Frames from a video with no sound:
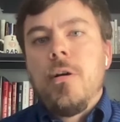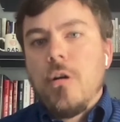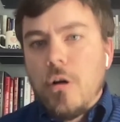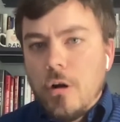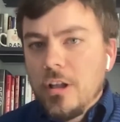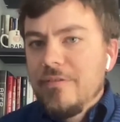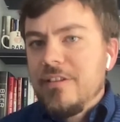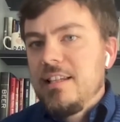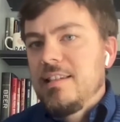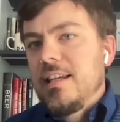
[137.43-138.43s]
all of
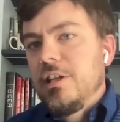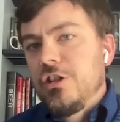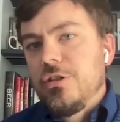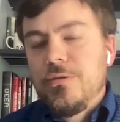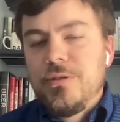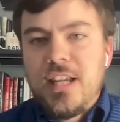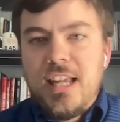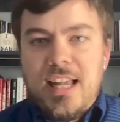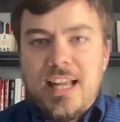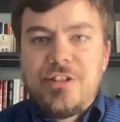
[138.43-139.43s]
these issues
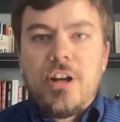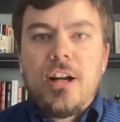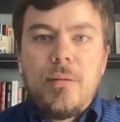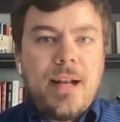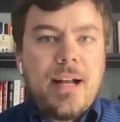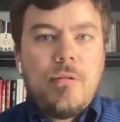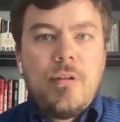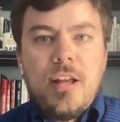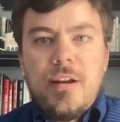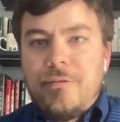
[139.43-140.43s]
and talk about,
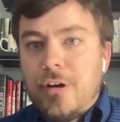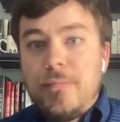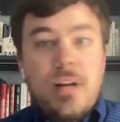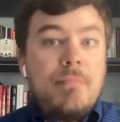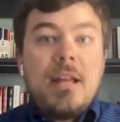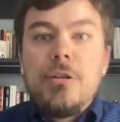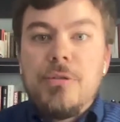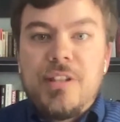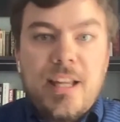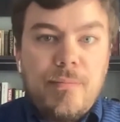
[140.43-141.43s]
from a menu
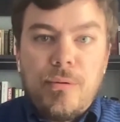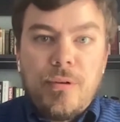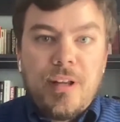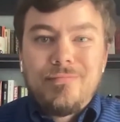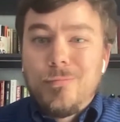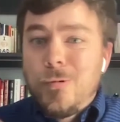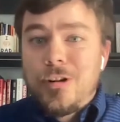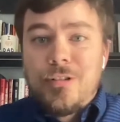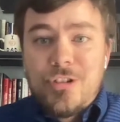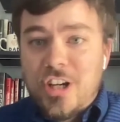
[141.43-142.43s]
standpoint, what
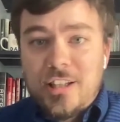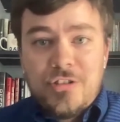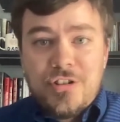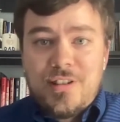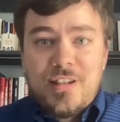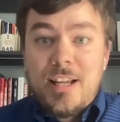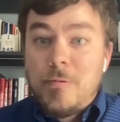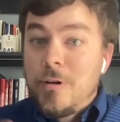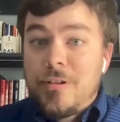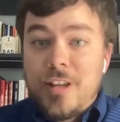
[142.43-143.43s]
are the challenges today?
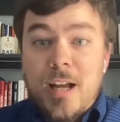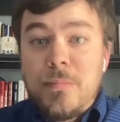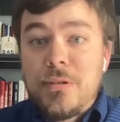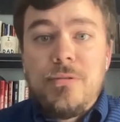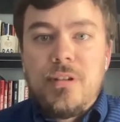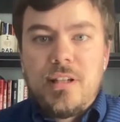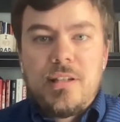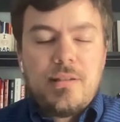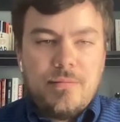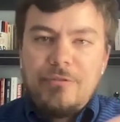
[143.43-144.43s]
What are the
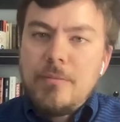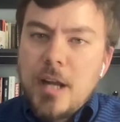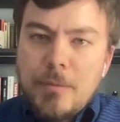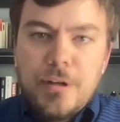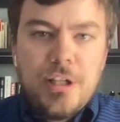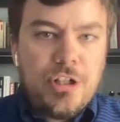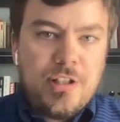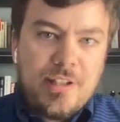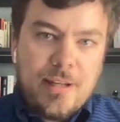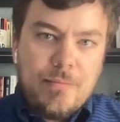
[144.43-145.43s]
opportunities? From an
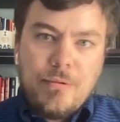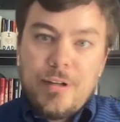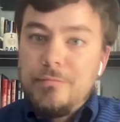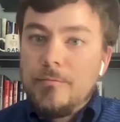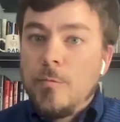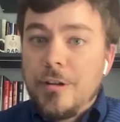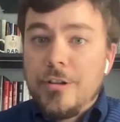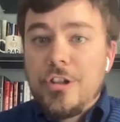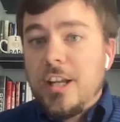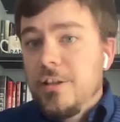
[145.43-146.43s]
operations standpoint, what are the
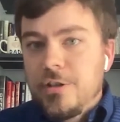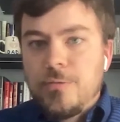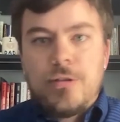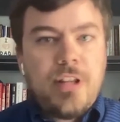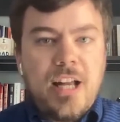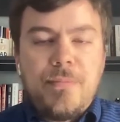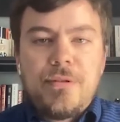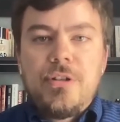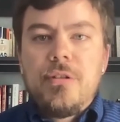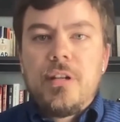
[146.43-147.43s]
challenges? What are the
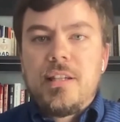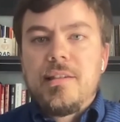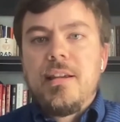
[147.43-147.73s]
opportunities?